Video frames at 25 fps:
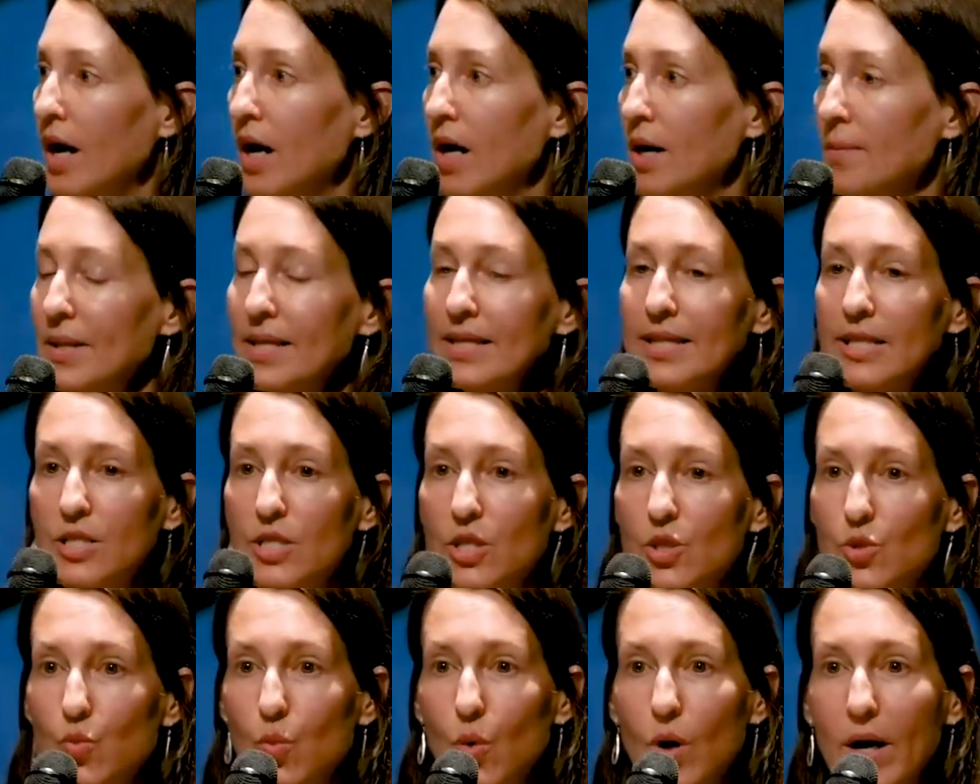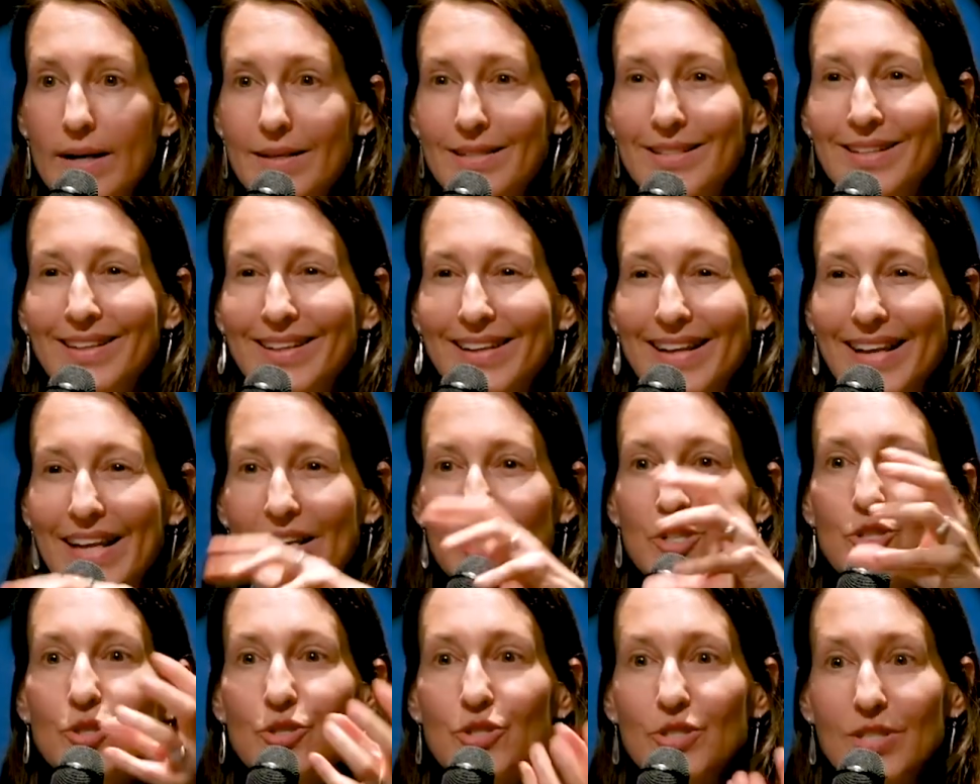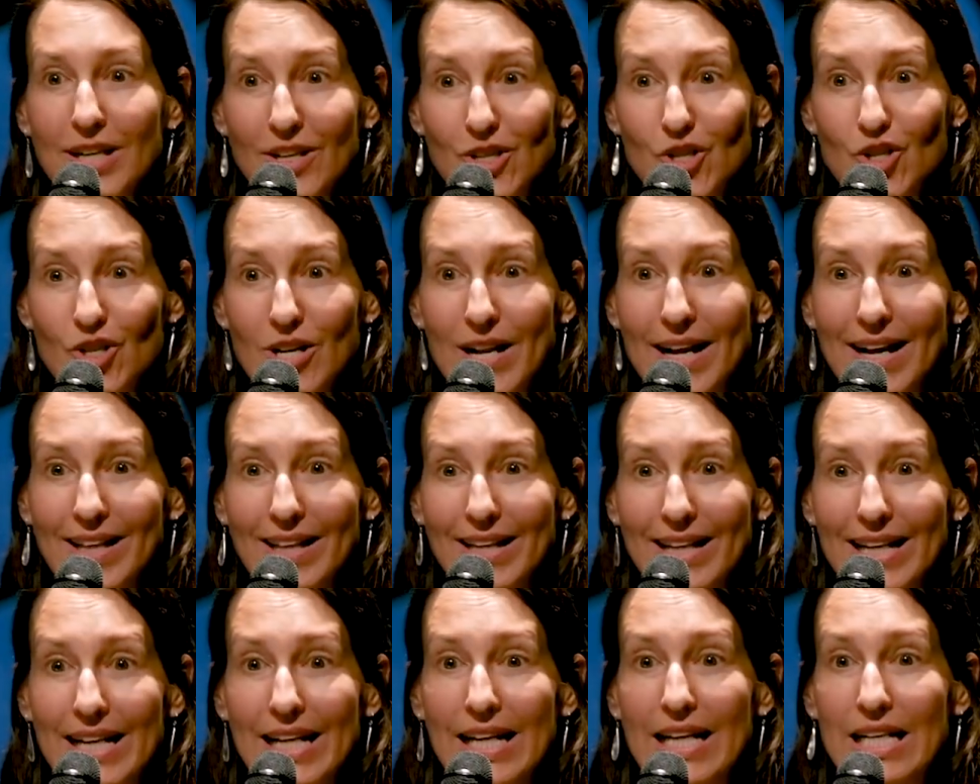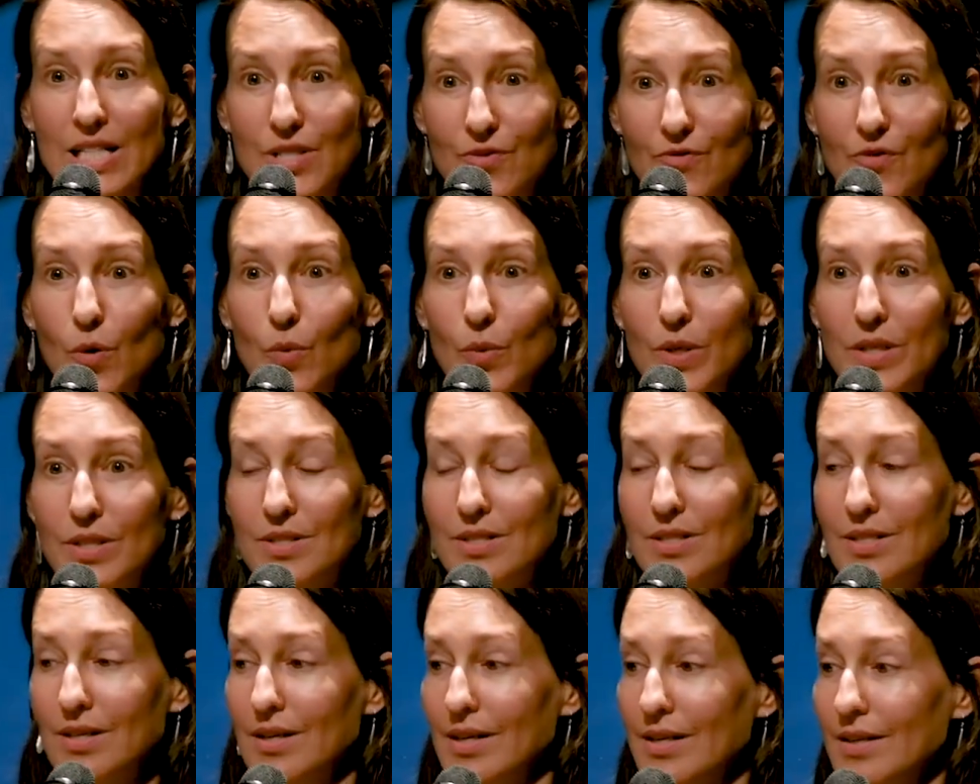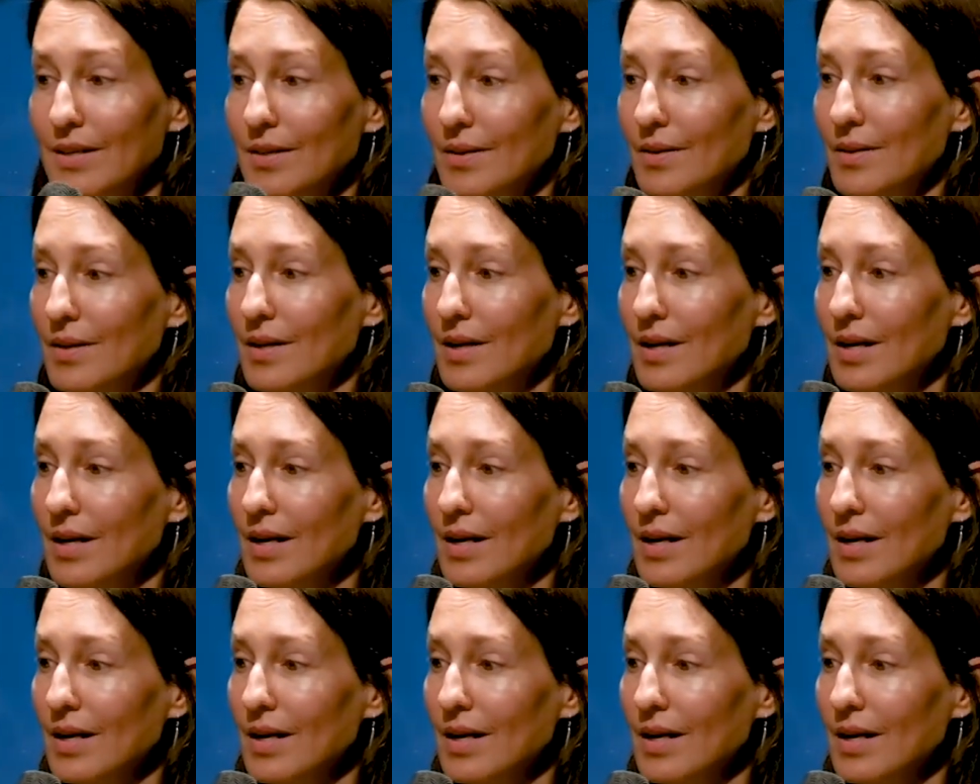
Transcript: Um, this is what intersectionality is focused on.